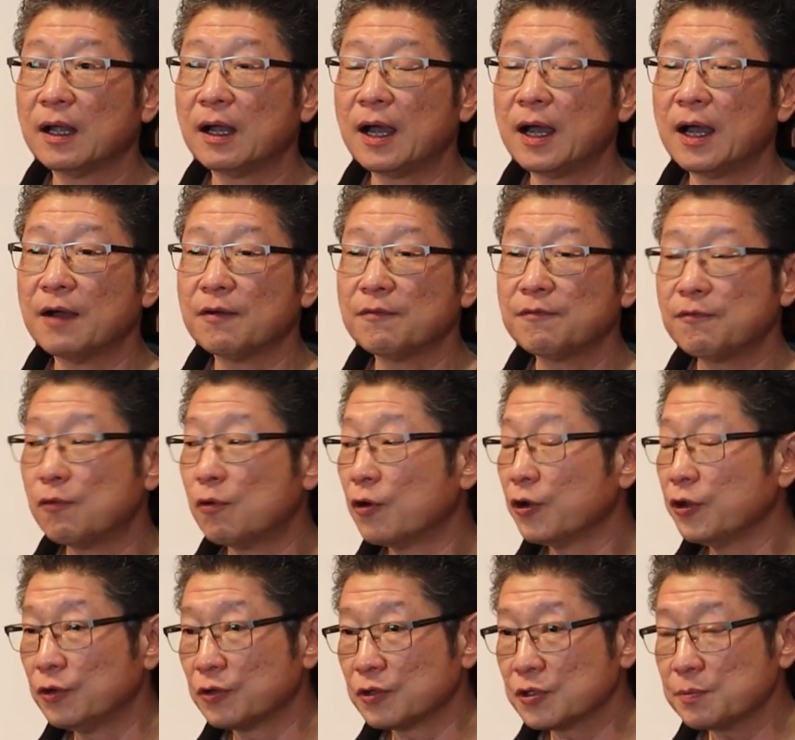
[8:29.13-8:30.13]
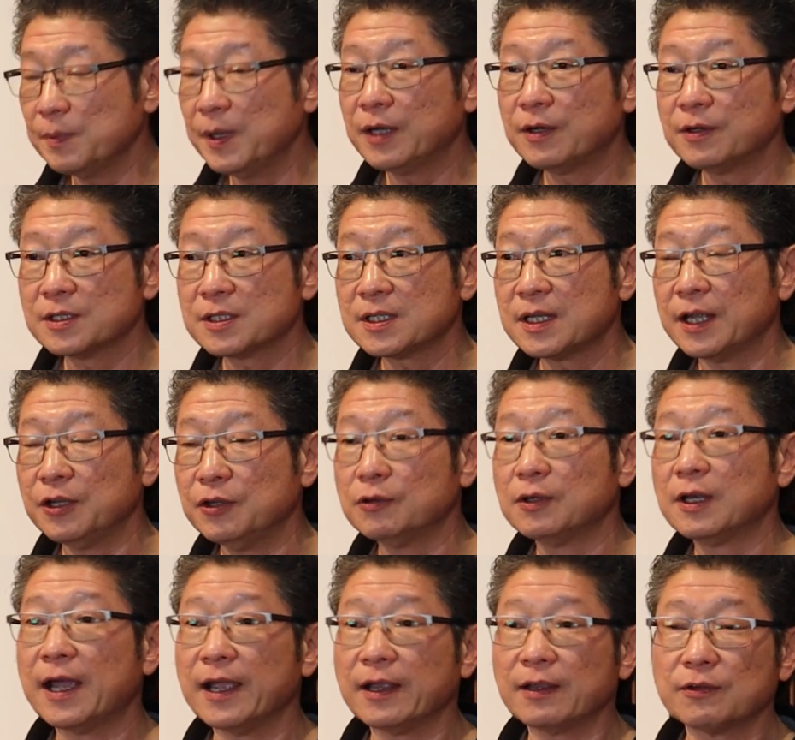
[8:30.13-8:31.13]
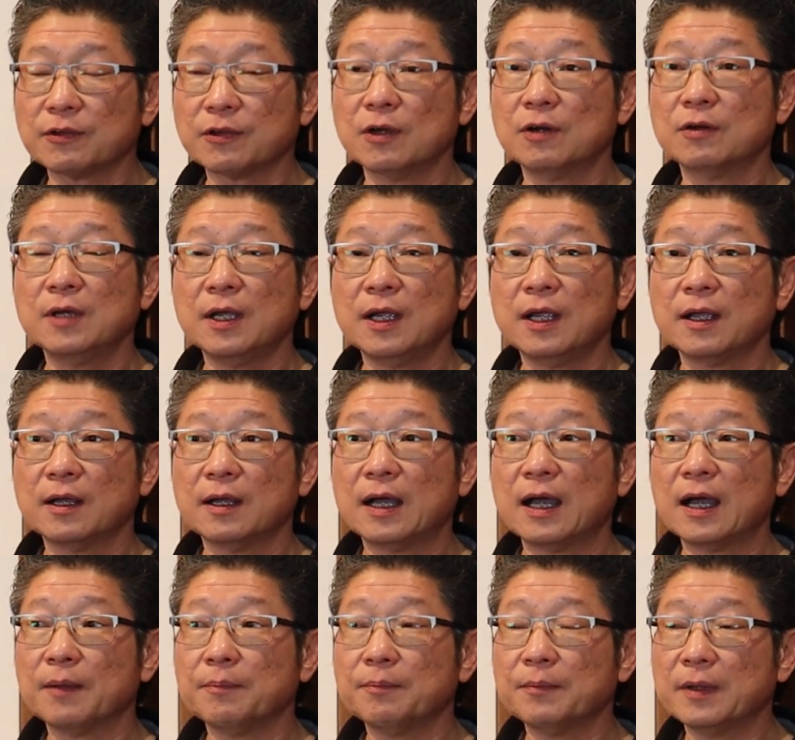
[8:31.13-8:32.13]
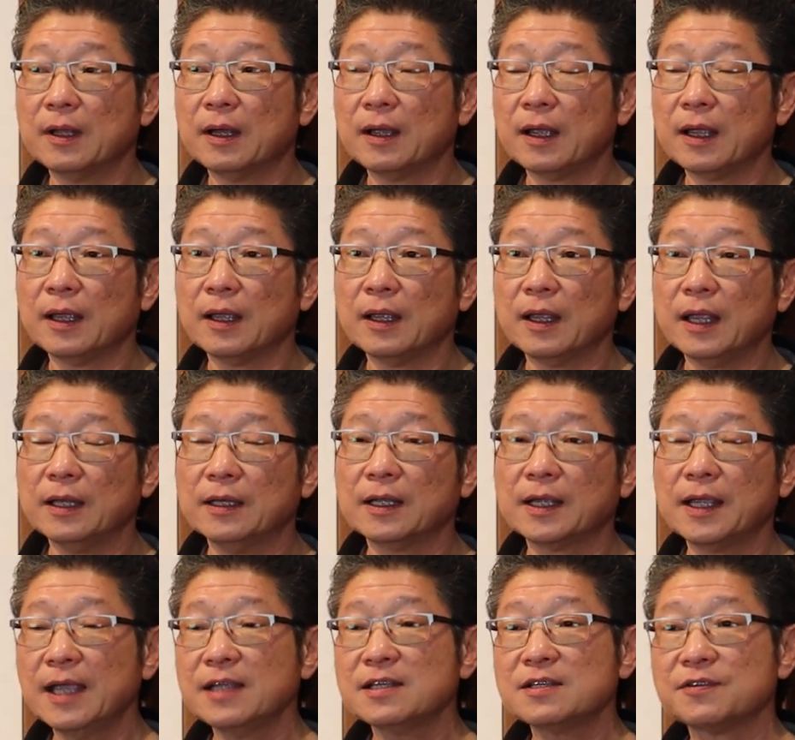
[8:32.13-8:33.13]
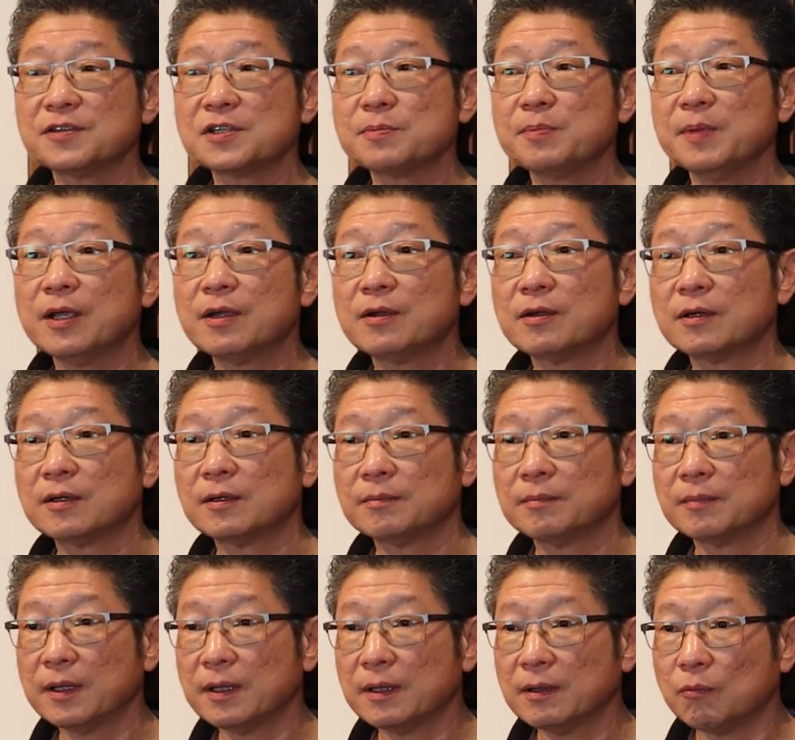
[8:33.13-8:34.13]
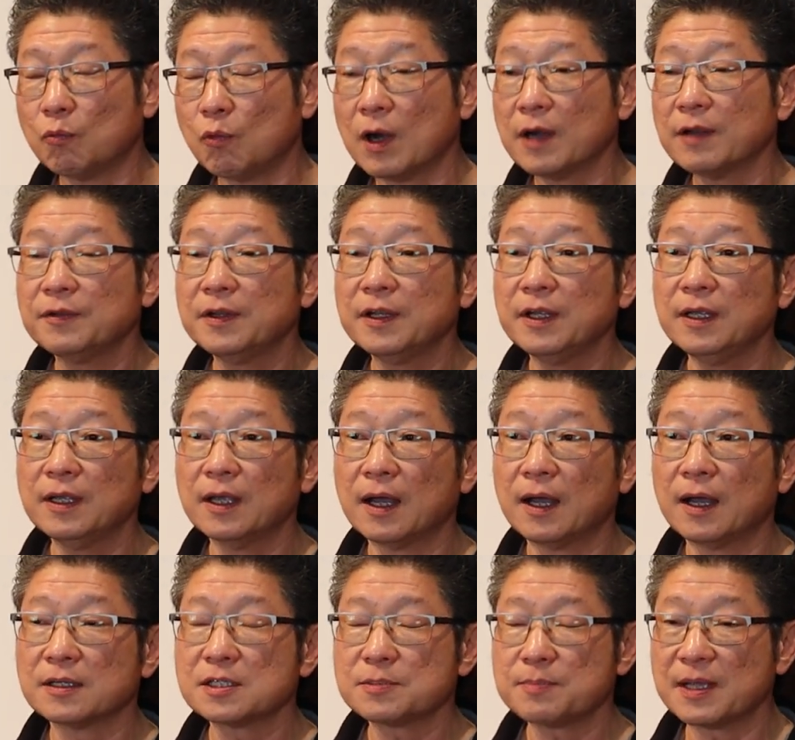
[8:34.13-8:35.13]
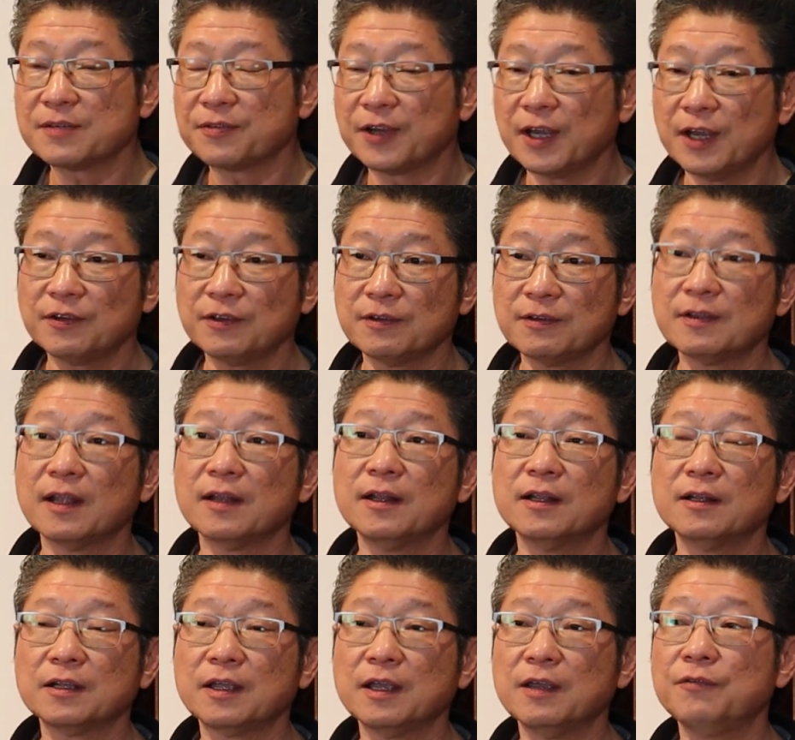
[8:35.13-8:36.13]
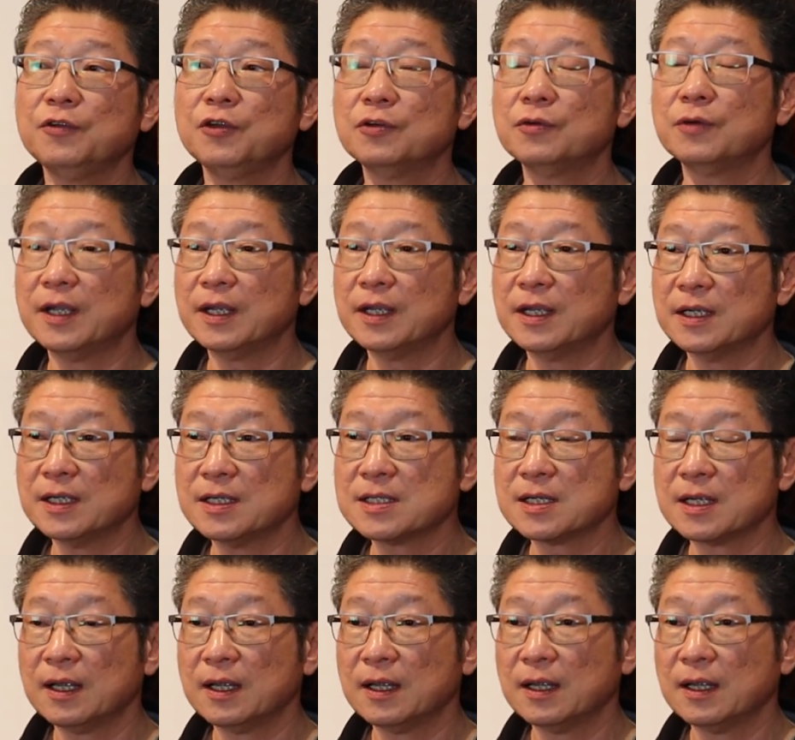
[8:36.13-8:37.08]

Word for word: uh, for your speakers that you like. So, uh, in the case of a speaker, one of the uh, specifications that they'll give you is